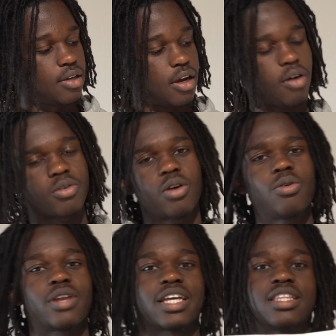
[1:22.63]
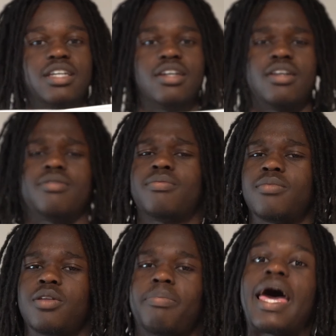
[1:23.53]
I don't know, like the
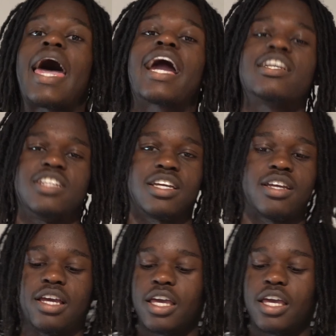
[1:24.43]
packaging.